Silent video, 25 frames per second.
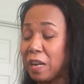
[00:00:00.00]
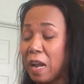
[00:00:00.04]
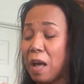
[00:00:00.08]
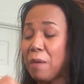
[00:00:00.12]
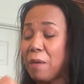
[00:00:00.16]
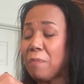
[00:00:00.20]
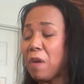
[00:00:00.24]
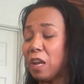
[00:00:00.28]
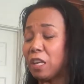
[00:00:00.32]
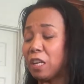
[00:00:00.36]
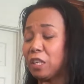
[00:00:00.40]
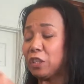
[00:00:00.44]
I'm
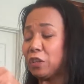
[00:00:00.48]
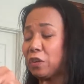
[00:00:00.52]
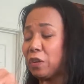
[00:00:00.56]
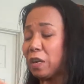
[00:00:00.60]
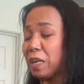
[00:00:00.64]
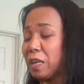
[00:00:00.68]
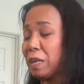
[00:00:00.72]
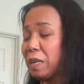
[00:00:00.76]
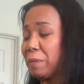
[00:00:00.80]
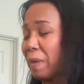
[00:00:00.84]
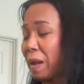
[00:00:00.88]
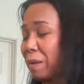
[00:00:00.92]
not sure.
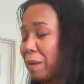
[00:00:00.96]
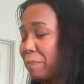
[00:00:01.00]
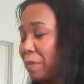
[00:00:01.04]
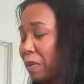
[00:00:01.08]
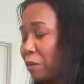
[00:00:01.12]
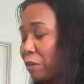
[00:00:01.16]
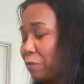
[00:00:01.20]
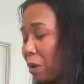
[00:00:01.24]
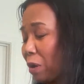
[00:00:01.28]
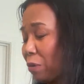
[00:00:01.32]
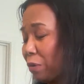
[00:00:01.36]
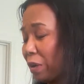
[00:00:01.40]
It might be
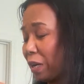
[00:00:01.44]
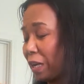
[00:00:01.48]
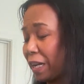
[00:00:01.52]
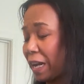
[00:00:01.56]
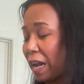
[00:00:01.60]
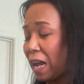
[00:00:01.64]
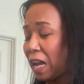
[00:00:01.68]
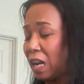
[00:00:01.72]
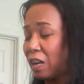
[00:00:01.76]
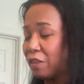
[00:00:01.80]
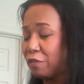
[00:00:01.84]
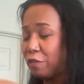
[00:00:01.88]
grown in
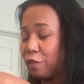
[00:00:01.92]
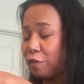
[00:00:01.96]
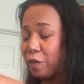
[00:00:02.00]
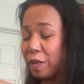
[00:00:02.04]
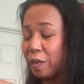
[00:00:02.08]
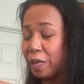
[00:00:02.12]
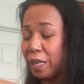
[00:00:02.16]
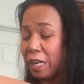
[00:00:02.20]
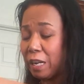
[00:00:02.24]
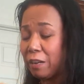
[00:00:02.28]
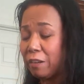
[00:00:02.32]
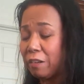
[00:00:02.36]

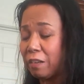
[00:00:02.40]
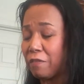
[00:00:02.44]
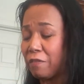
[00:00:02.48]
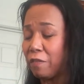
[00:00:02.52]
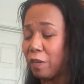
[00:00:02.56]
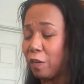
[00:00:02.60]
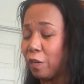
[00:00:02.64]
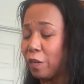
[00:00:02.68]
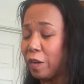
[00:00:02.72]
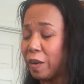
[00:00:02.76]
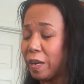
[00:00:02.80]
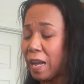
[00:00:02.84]
California and
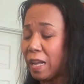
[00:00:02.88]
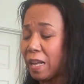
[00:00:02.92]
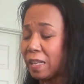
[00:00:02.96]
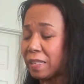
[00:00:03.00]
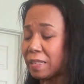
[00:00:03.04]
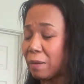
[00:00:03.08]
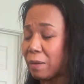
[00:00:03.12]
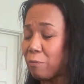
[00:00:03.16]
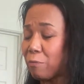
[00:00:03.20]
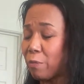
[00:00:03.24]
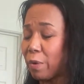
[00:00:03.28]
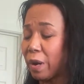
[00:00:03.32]
Florida,
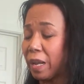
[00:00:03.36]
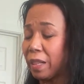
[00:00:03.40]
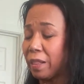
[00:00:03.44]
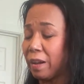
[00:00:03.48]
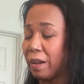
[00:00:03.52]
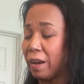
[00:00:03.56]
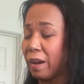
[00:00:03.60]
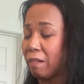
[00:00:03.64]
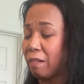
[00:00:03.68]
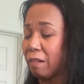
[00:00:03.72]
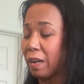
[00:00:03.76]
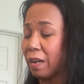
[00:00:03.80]
somewhere
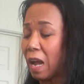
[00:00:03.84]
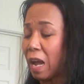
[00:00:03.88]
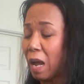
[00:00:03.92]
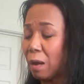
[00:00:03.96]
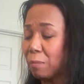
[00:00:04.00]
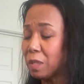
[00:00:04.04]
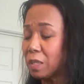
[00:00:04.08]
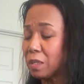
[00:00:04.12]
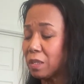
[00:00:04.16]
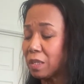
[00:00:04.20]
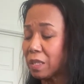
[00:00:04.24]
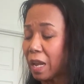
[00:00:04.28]
there. Okay, I'm
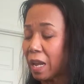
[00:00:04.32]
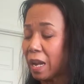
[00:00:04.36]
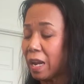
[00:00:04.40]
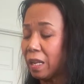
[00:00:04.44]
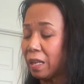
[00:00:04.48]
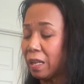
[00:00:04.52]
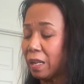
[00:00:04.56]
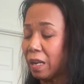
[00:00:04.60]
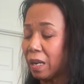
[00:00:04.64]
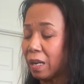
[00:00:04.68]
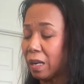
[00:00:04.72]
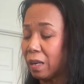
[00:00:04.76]
just saying
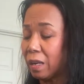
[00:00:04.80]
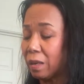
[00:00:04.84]
that